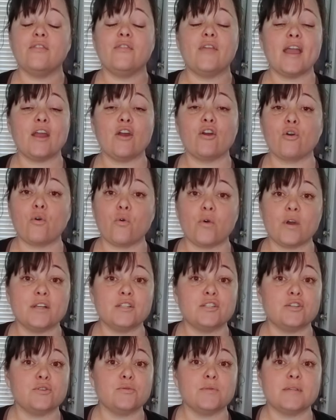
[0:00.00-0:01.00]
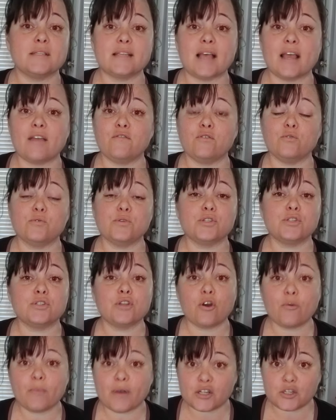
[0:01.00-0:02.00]
They are going to save you
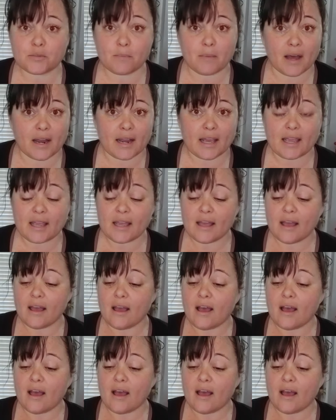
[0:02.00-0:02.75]
so much money.